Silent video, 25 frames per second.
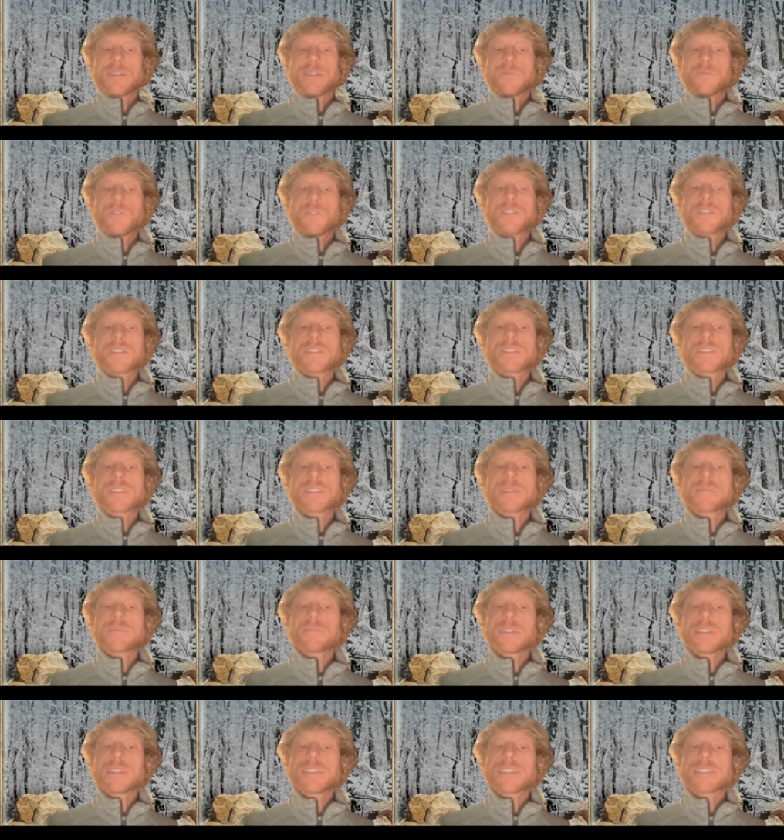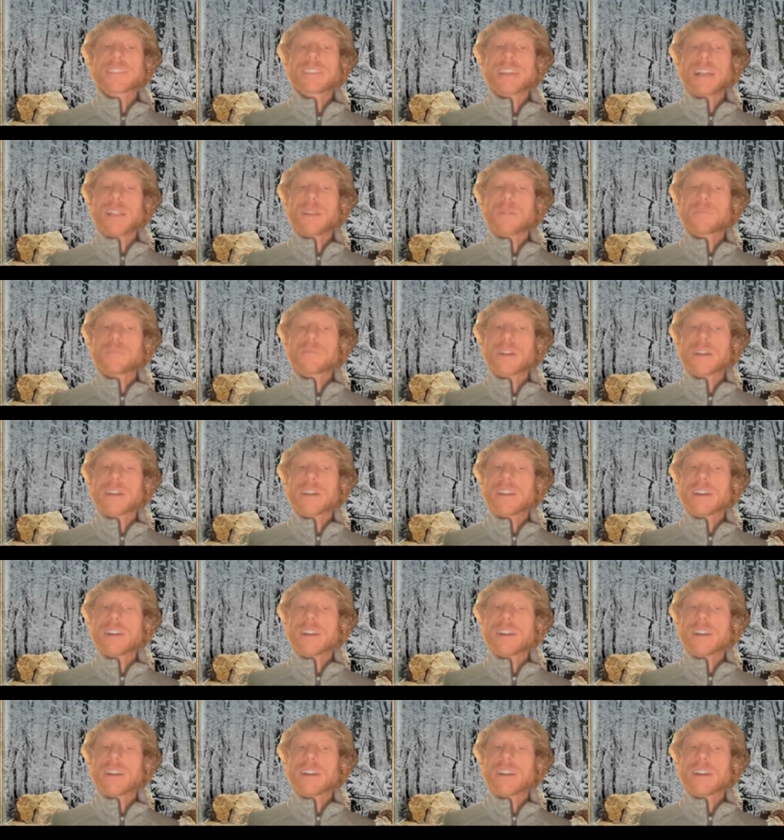we should simply celebrate